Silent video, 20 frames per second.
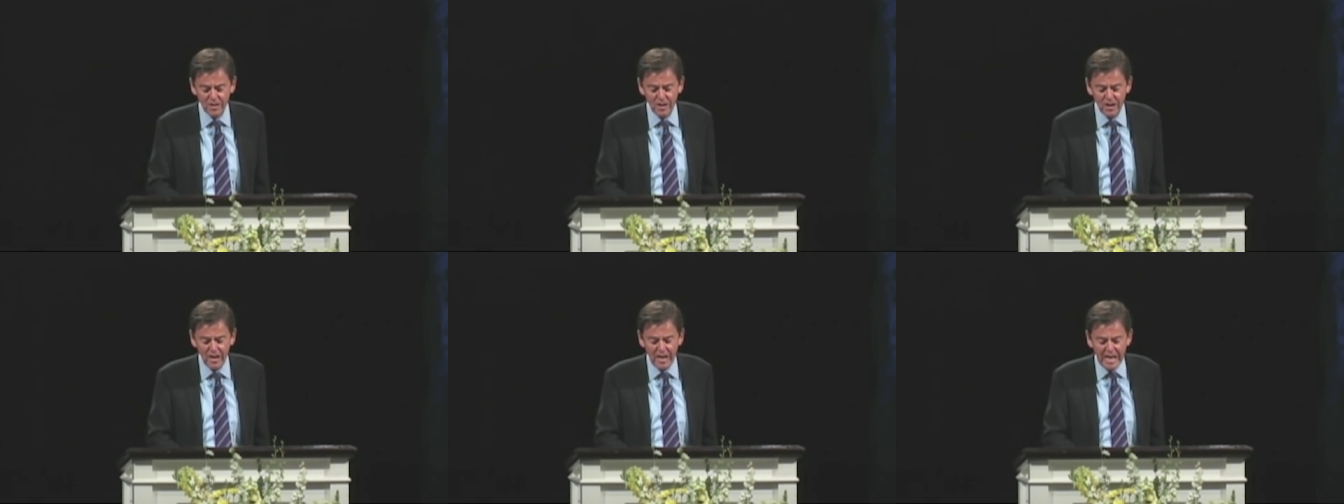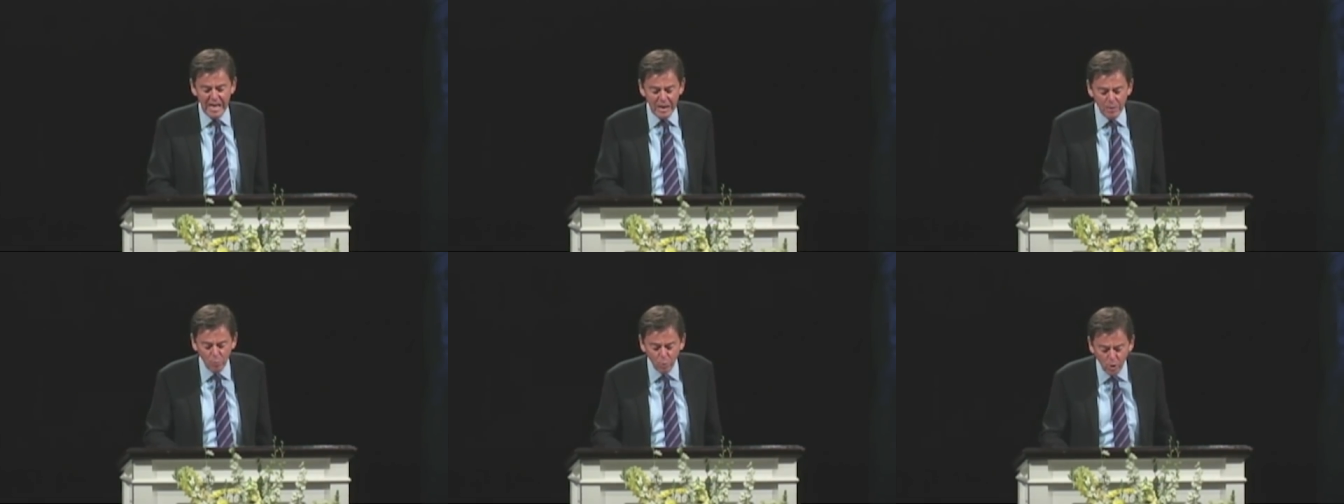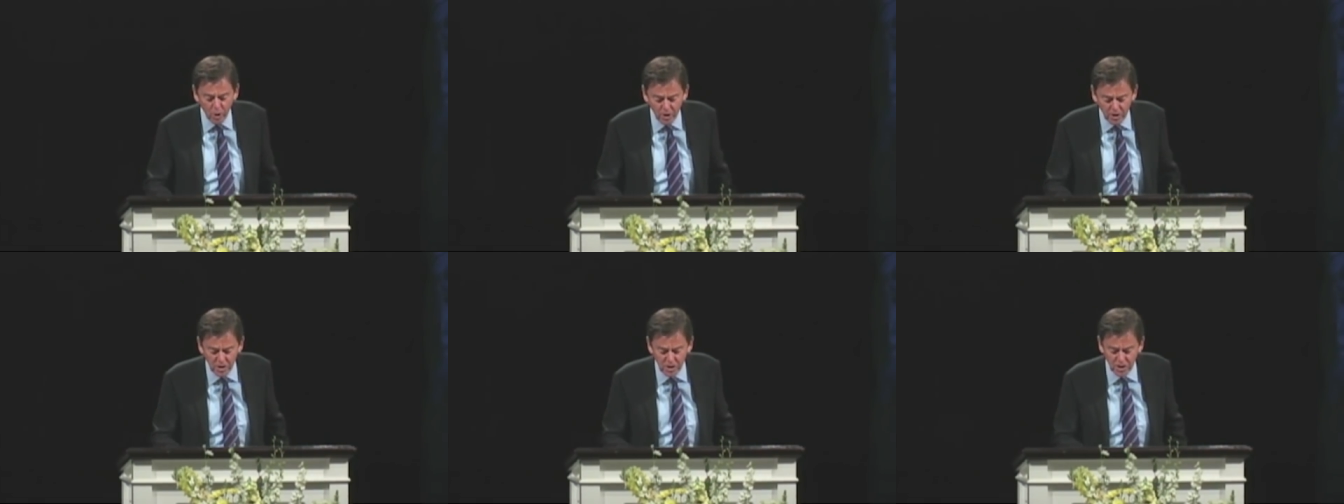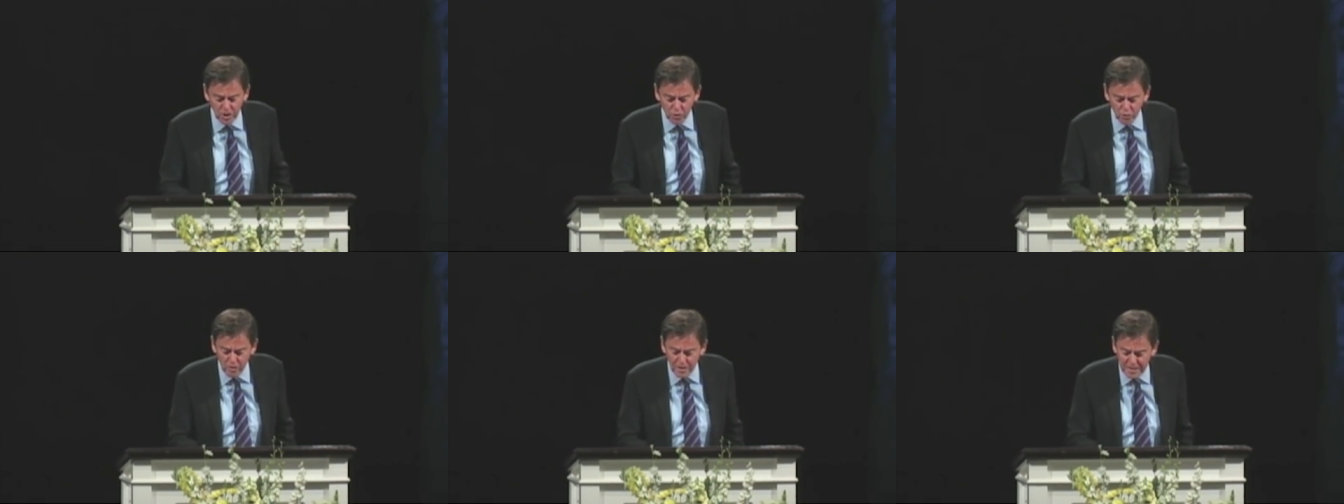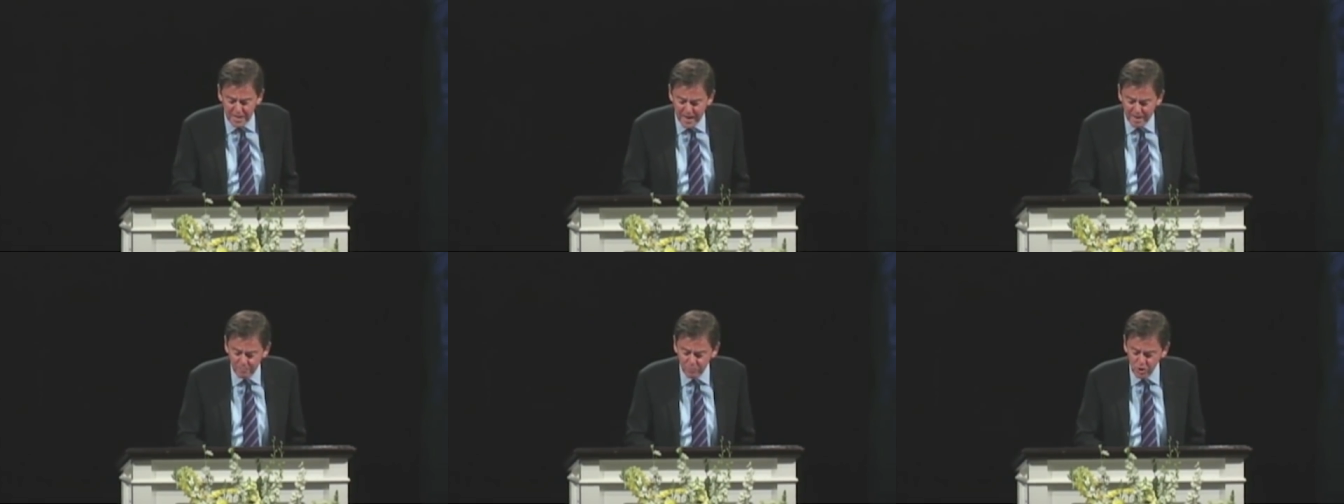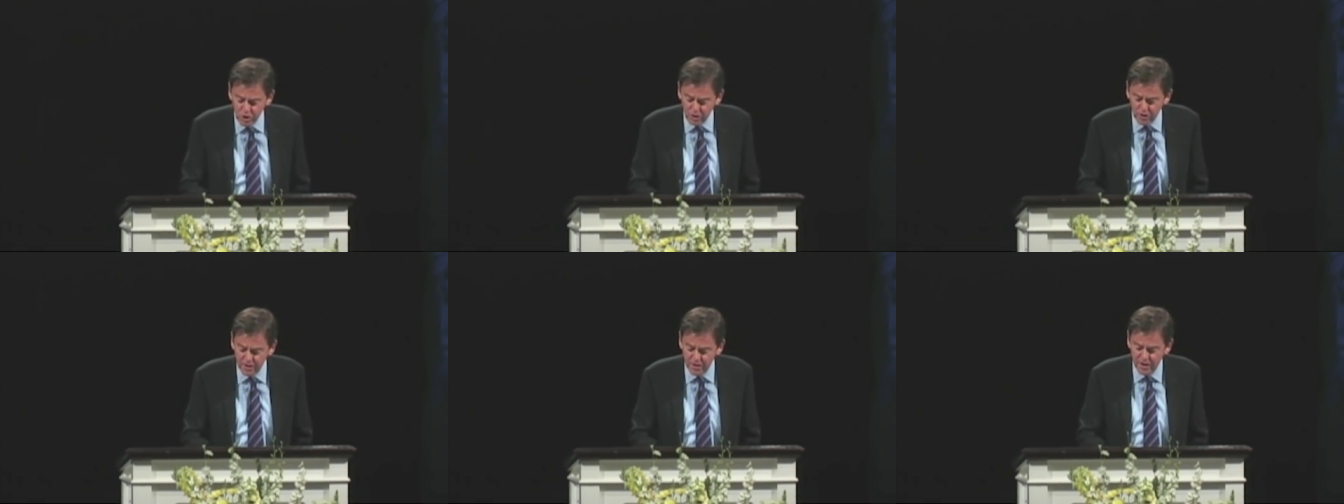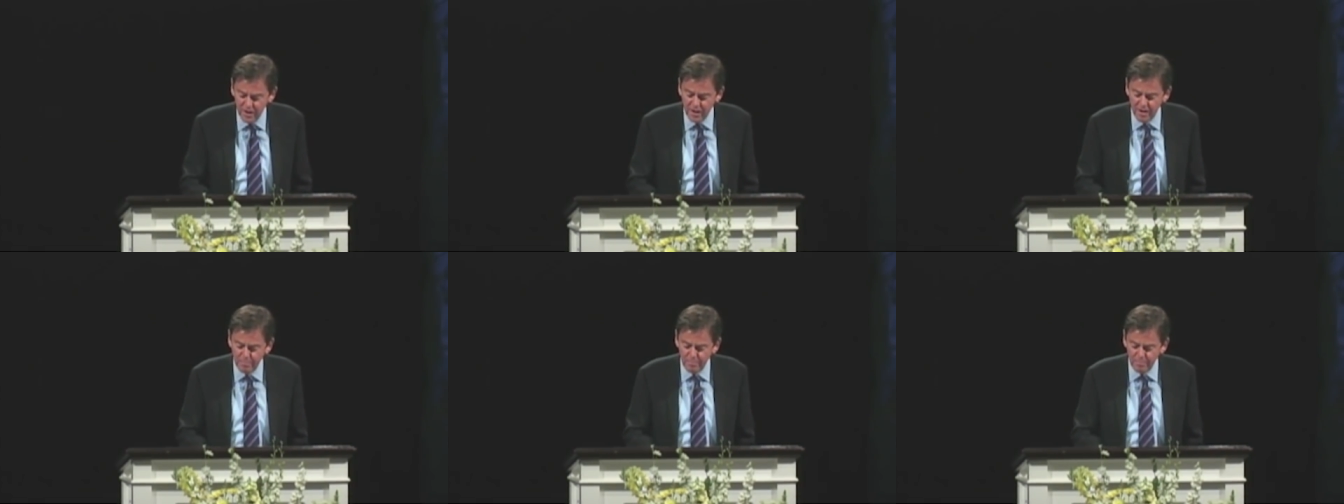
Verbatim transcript: He works his redemption